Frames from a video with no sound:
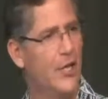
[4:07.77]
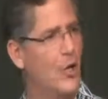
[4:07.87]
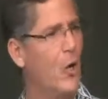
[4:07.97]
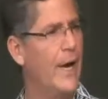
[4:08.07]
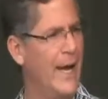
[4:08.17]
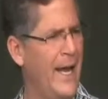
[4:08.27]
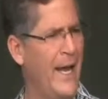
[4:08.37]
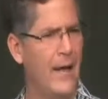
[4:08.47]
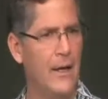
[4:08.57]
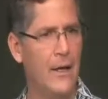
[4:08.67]
you're going,
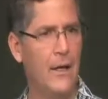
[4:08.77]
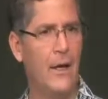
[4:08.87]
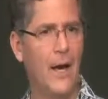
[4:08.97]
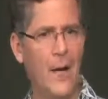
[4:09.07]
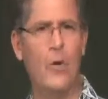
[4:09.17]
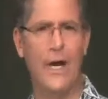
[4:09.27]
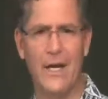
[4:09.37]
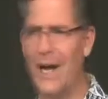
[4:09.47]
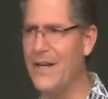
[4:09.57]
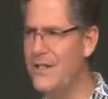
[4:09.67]
hey, I
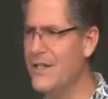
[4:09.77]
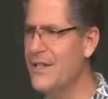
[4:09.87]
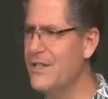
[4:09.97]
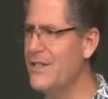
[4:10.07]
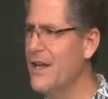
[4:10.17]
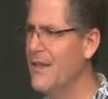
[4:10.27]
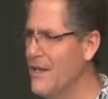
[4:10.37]
recognize this.